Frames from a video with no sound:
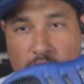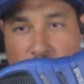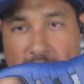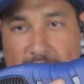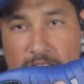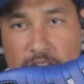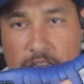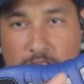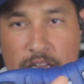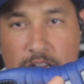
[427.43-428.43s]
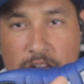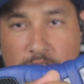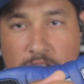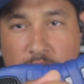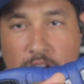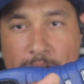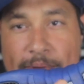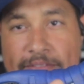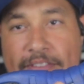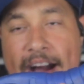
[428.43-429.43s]
You got the
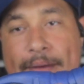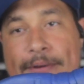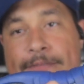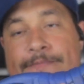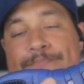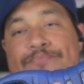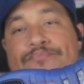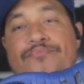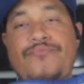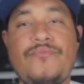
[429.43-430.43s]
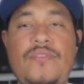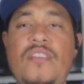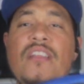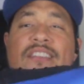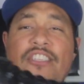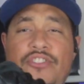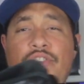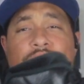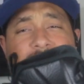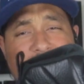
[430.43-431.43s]
carbon fiber. These
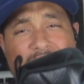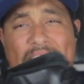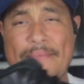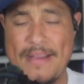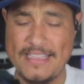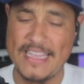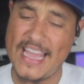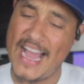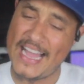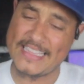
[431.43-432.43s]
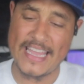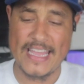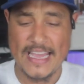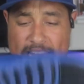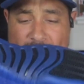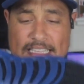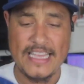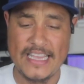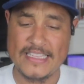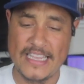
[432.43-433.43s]
joints are hot, man. They hot.
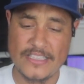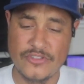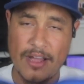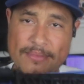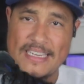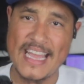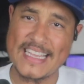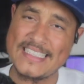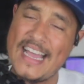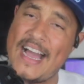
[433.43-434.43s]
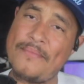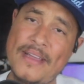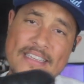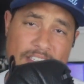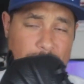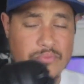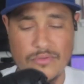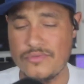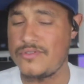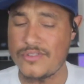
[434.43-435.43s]
They dropped it like it's hot, man. It's
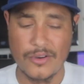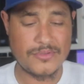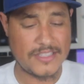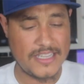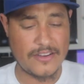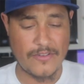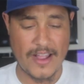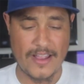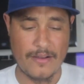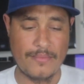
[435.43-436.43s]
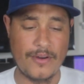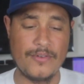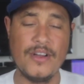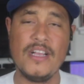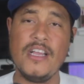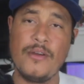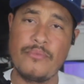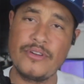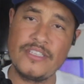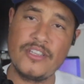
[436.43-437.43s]
dope sneaker right here, bro.
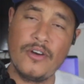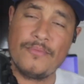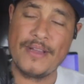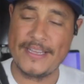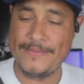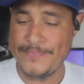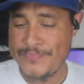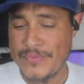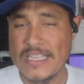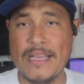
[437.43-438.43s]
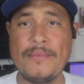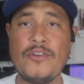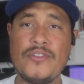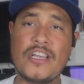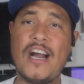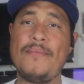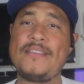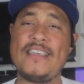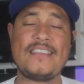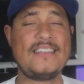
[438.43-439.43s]
Pretty dope, man. Let me know in the
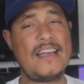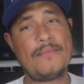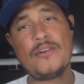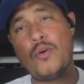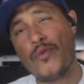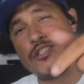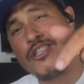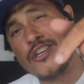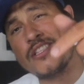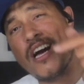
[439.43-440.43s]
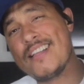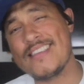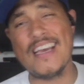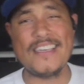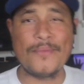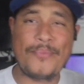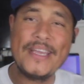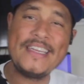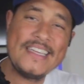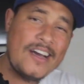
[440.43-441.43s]
comment section down below, what's your thoughts and
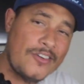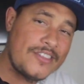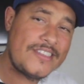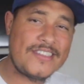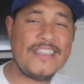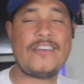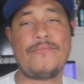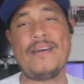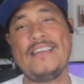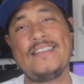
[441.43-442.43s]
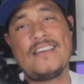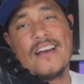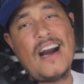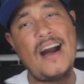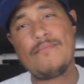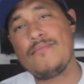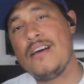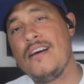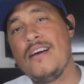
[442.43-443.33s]
opinion on this sneaker, man? Is it a cop?